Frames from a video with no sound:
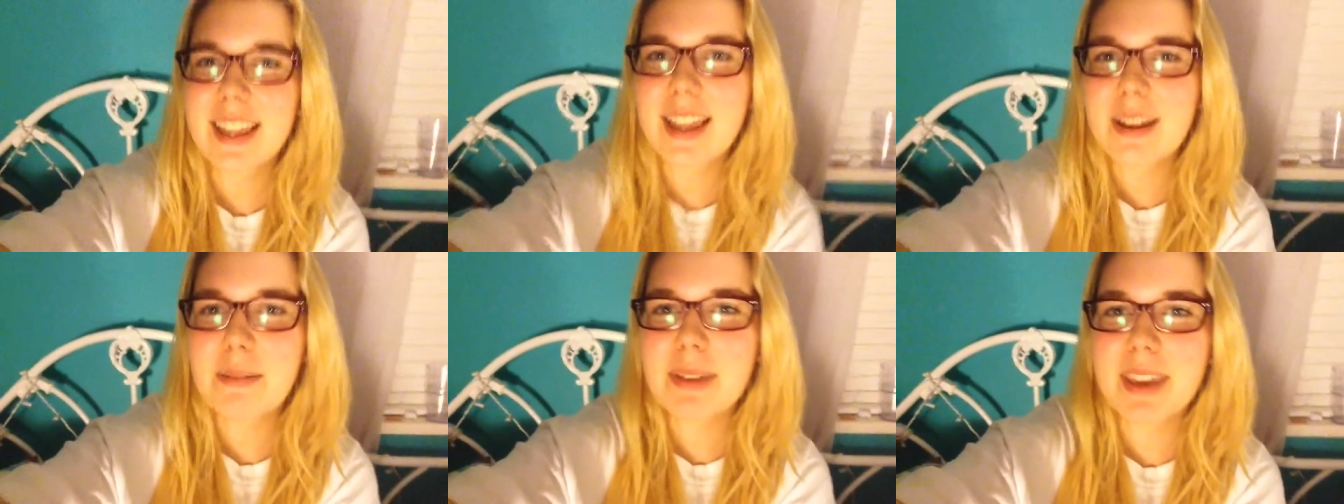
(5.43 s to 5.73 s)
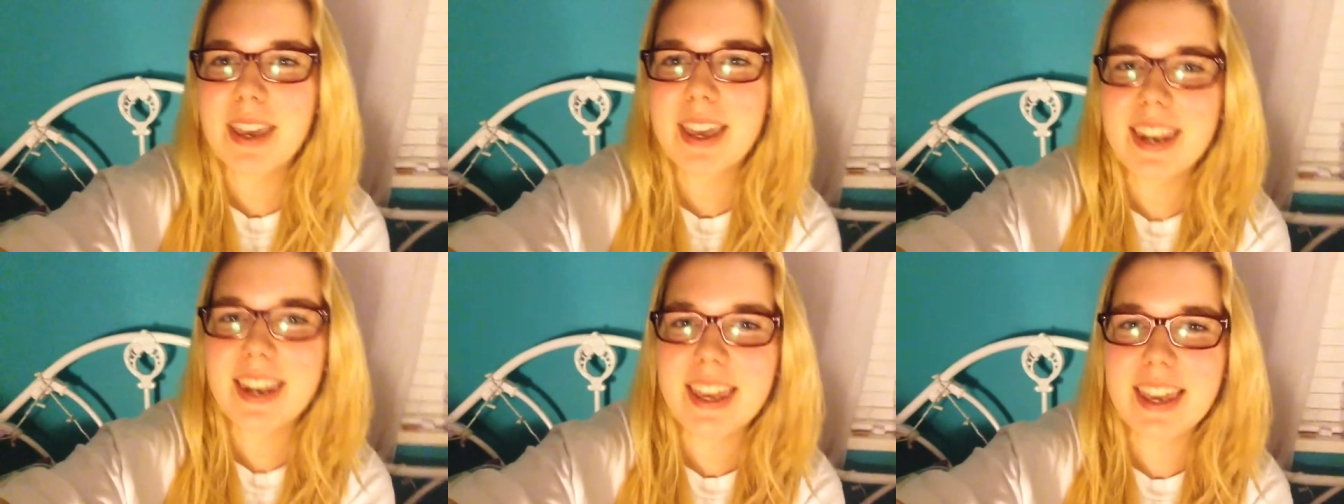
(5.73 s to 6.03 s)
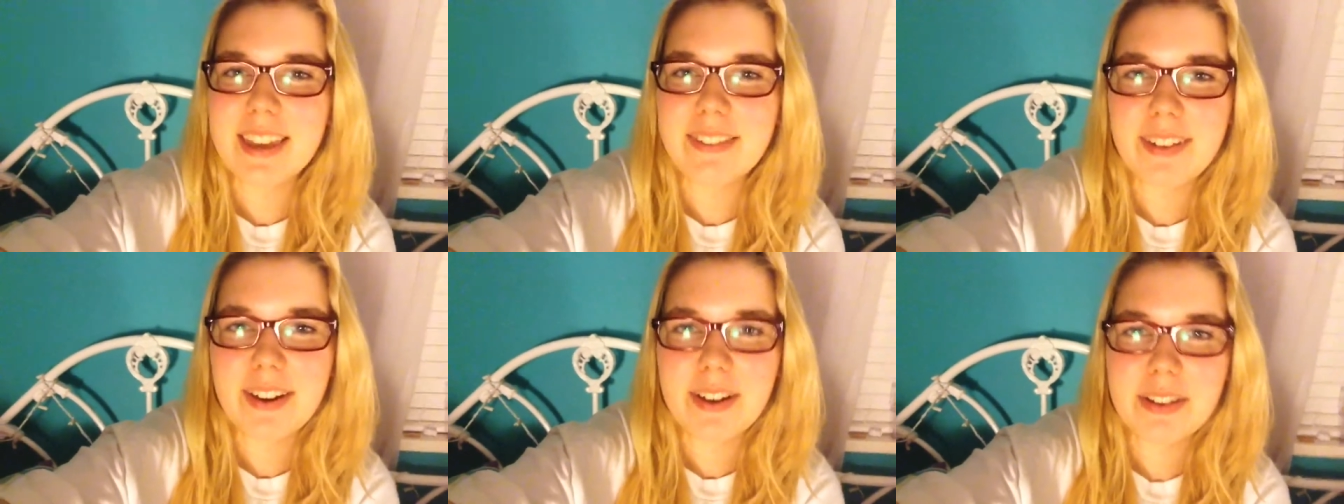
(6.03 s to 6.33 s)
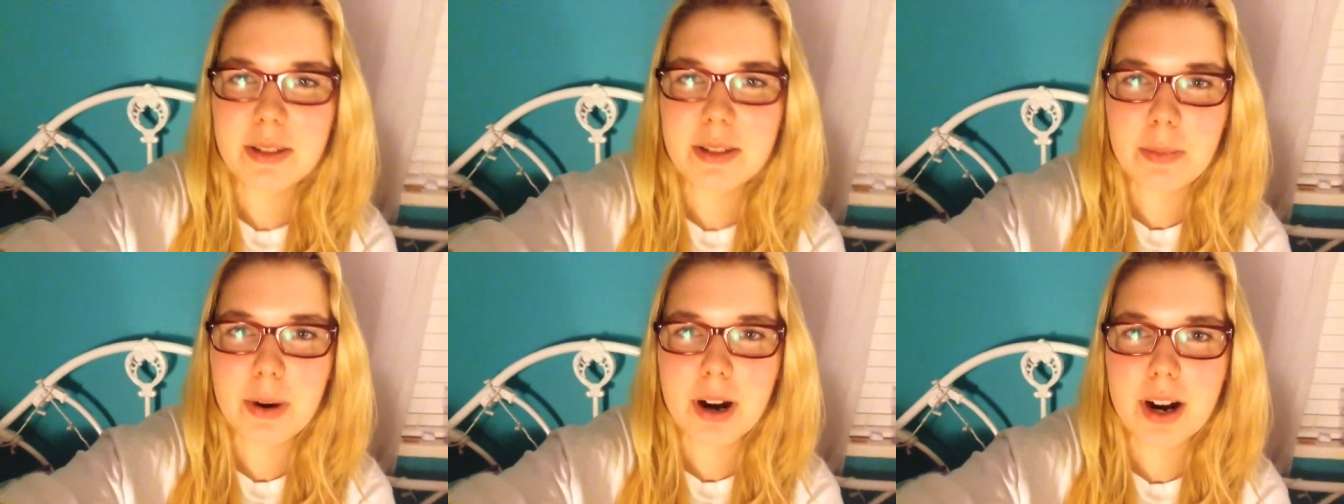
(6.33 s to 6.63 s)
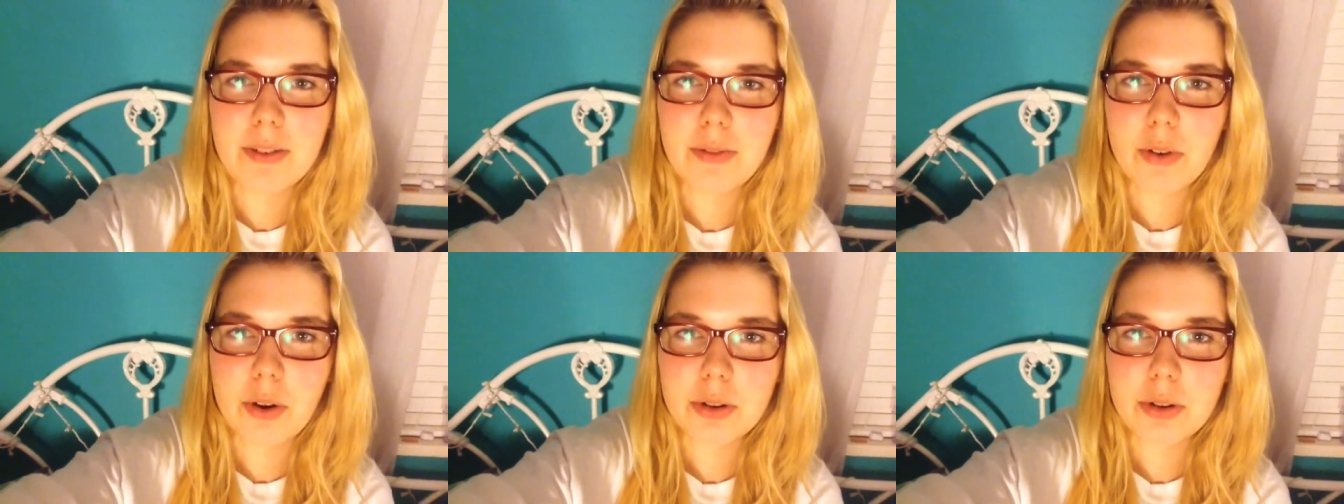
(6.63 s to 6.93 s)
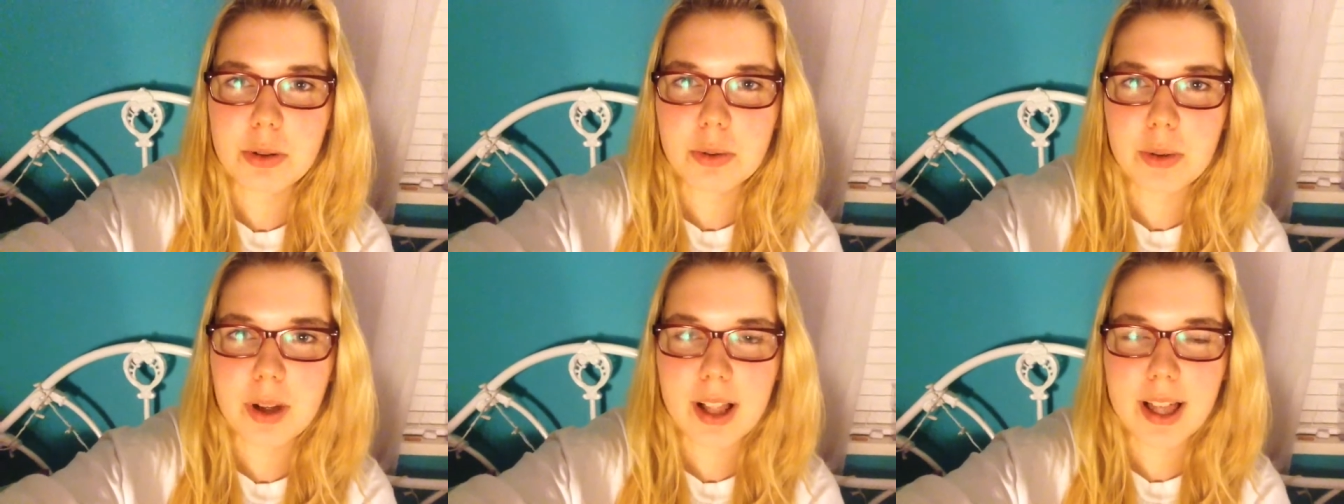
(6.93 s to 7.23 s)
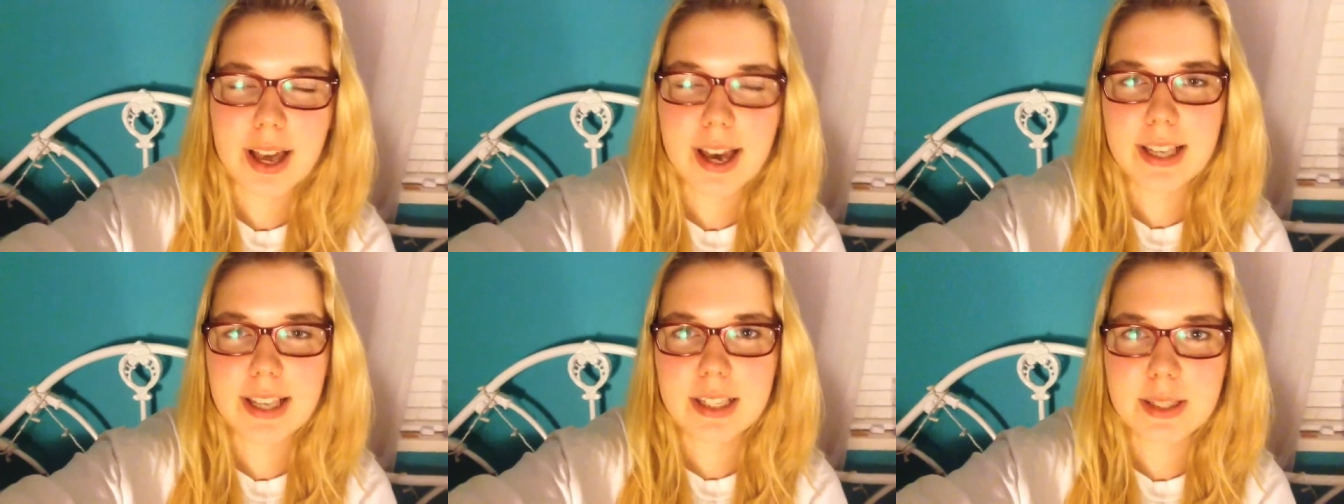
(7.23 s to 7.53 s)
I'm kidding. If I was a part of O2L,
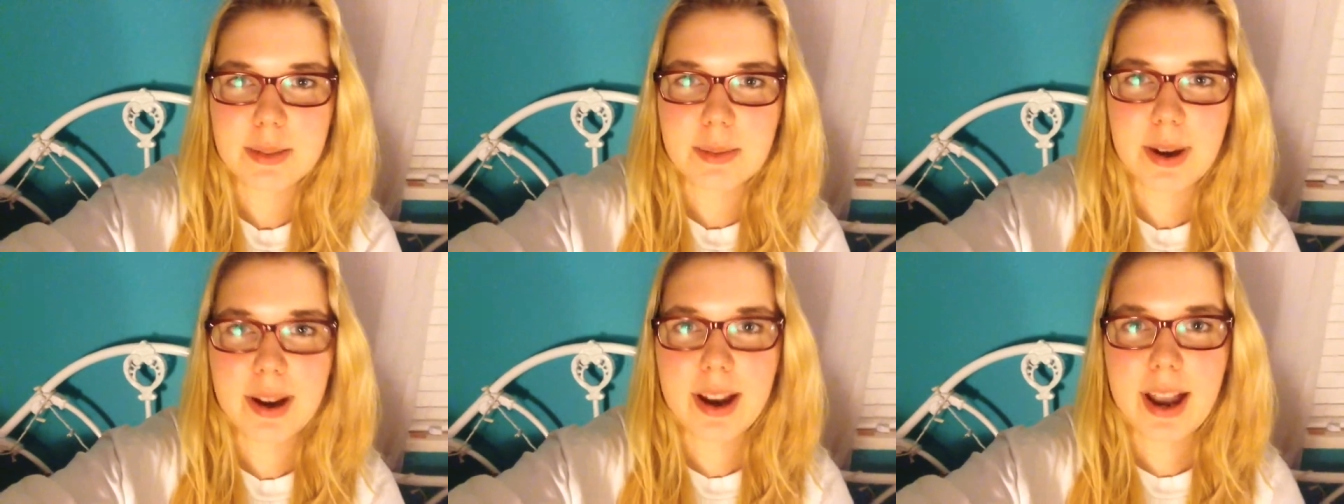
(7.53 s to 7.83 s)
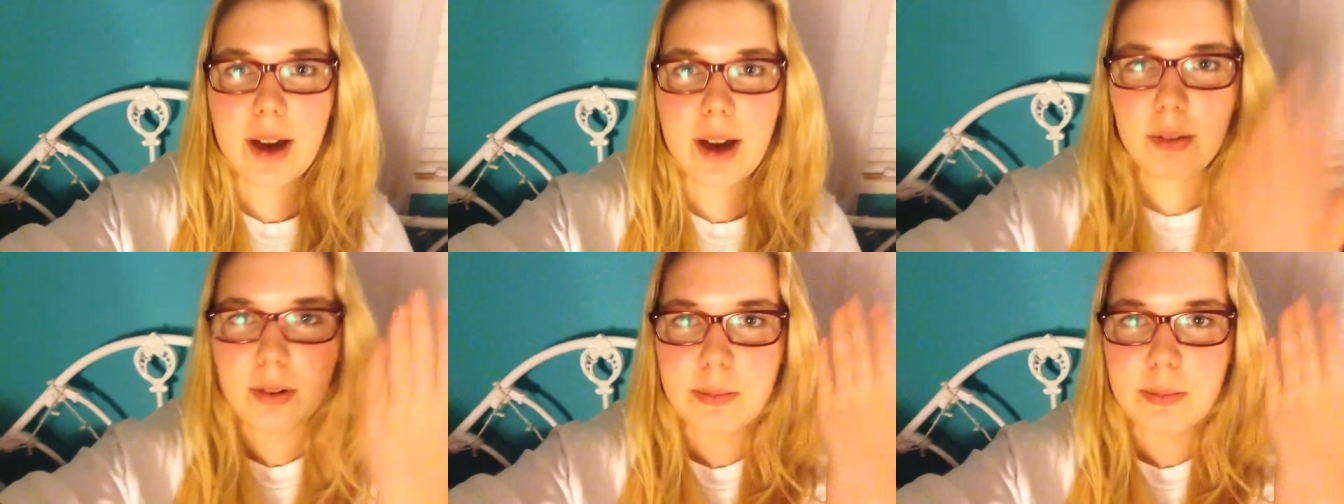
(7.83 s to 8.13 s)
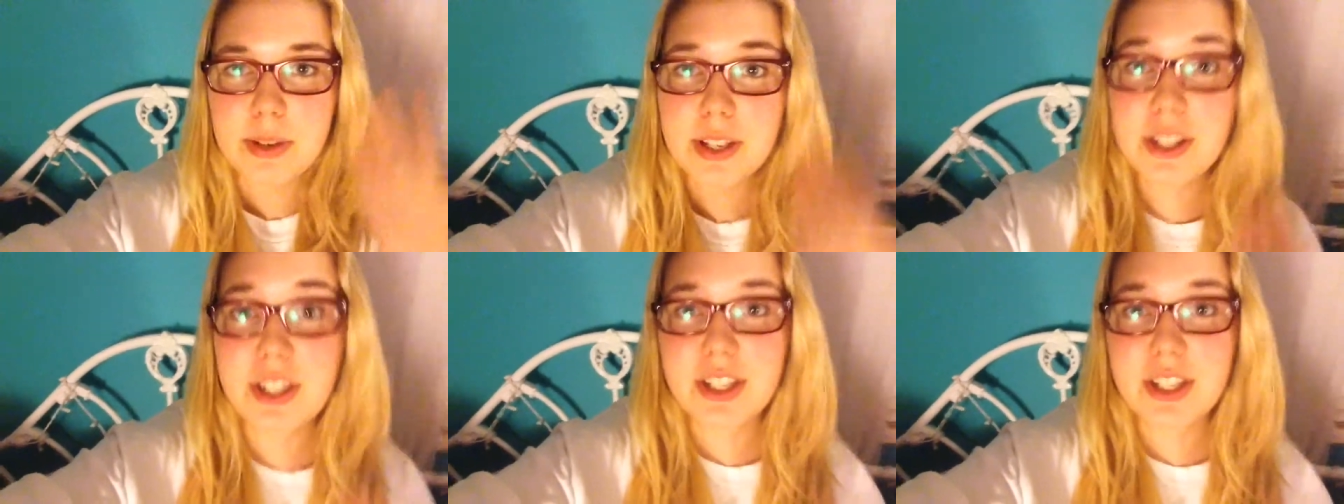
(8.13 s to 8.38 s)
I swear I would be